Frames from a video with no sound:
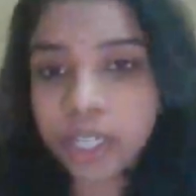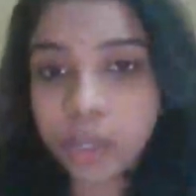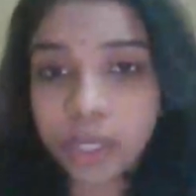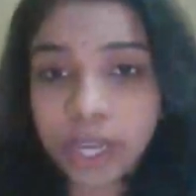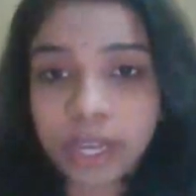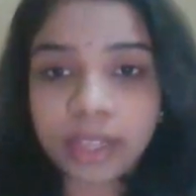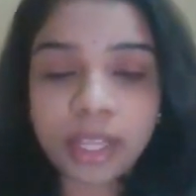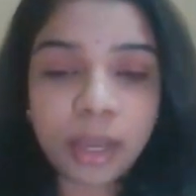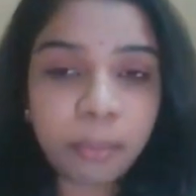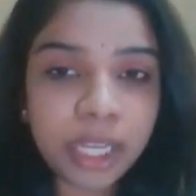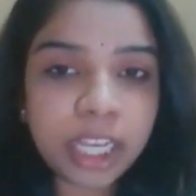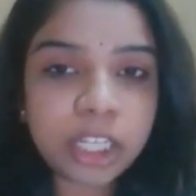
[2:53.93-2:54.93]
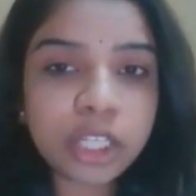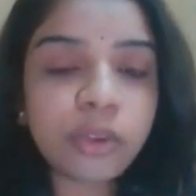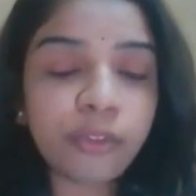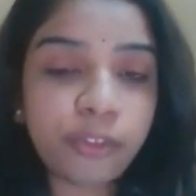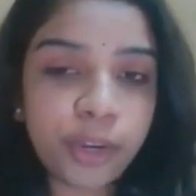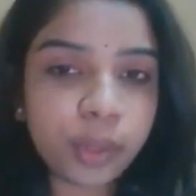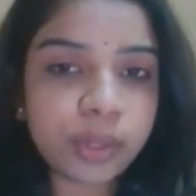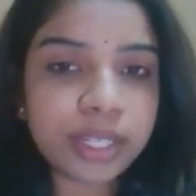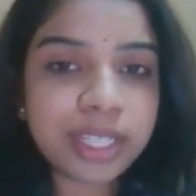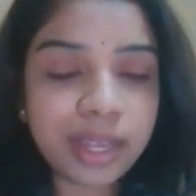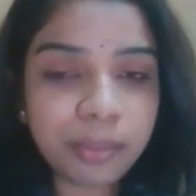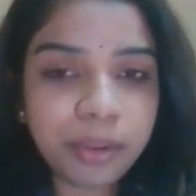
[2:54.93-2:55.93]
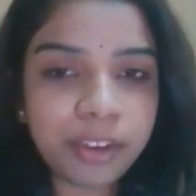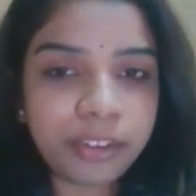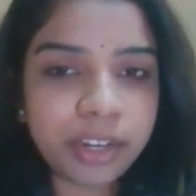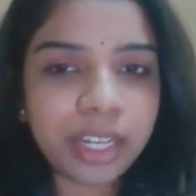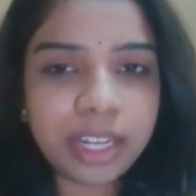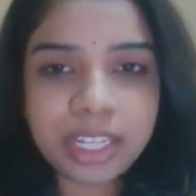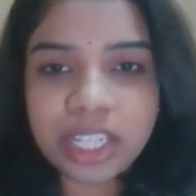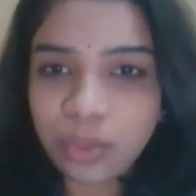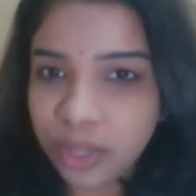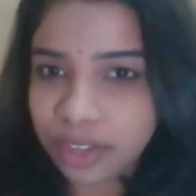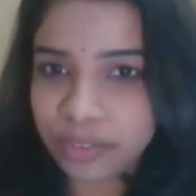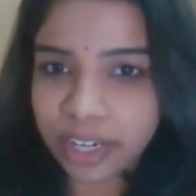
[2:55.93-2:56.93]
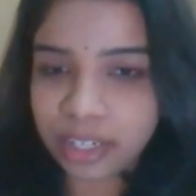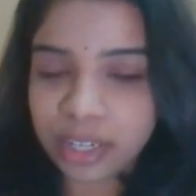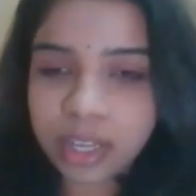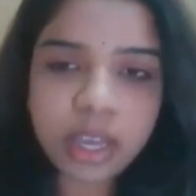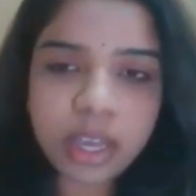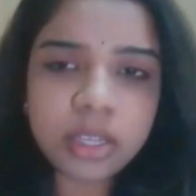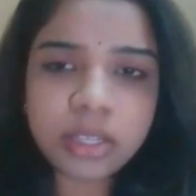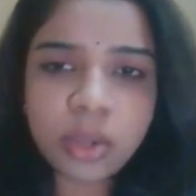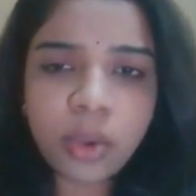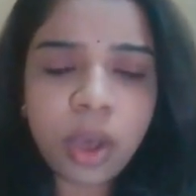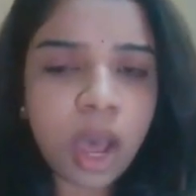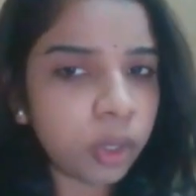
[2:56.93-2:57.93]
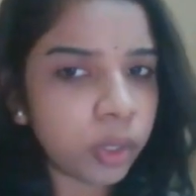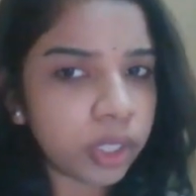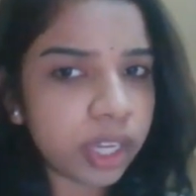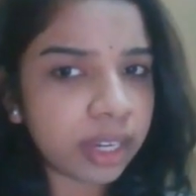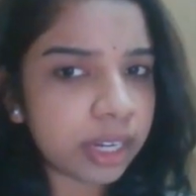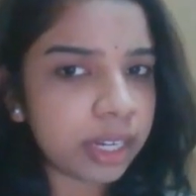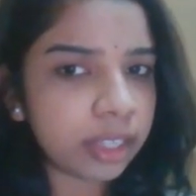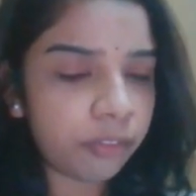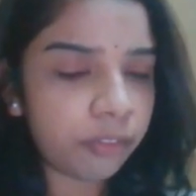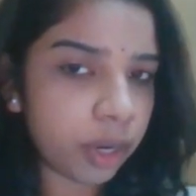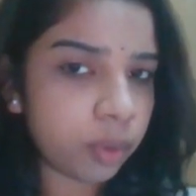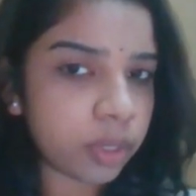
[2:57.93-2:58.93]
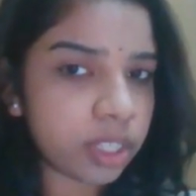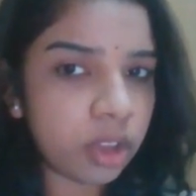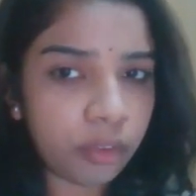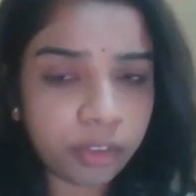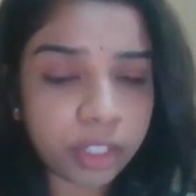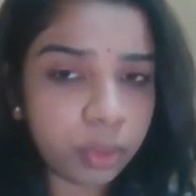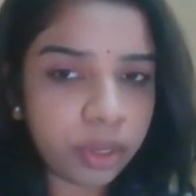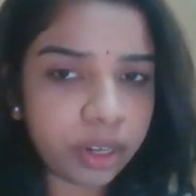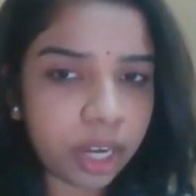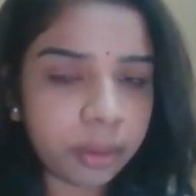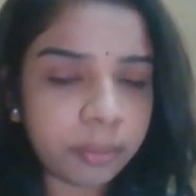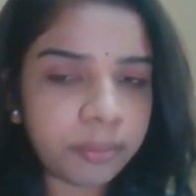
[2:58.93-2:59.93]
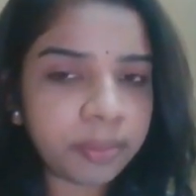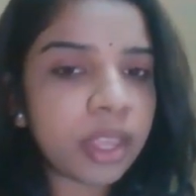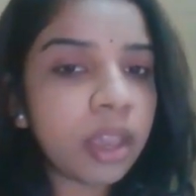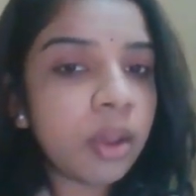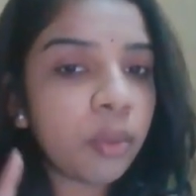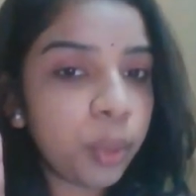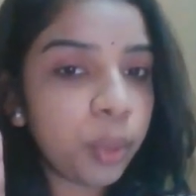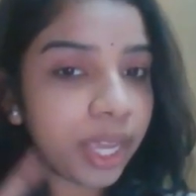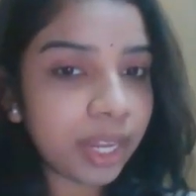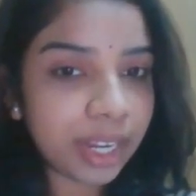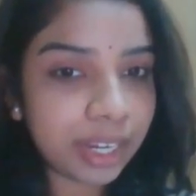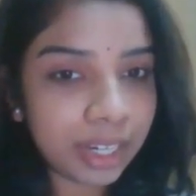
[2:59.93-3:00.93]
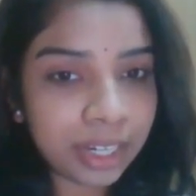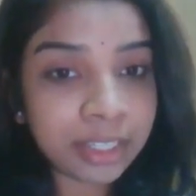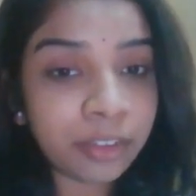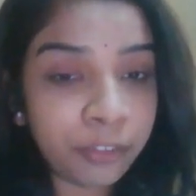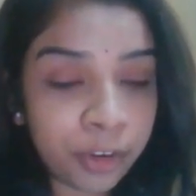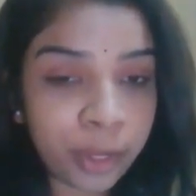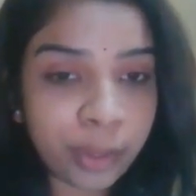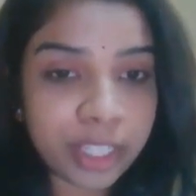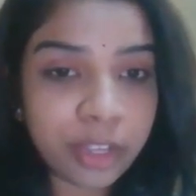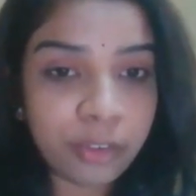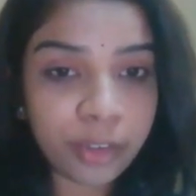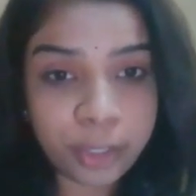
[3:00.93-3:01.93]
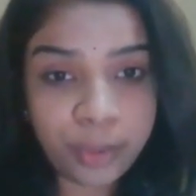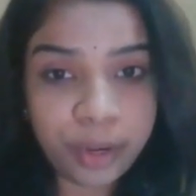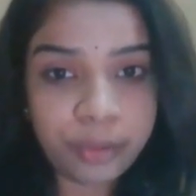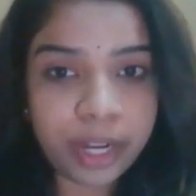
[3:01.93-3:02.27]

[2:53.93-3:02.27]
a look at the application of frequency and period in swing right. So how to calculate the frequency of a swing right? We can calculate the frequency of a swing